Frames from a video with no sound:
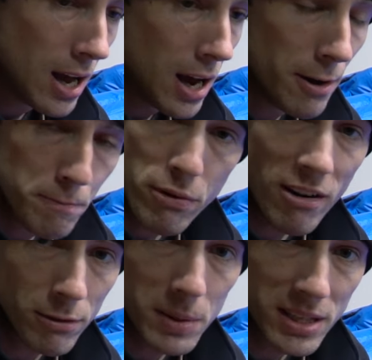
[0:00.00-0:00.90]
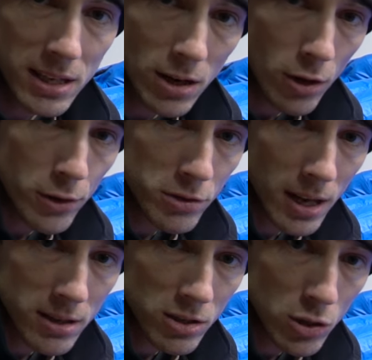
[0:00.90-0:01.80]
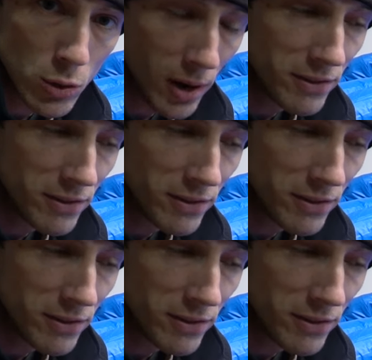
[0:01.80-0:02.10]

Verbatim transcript: I've probably seen all those tests too.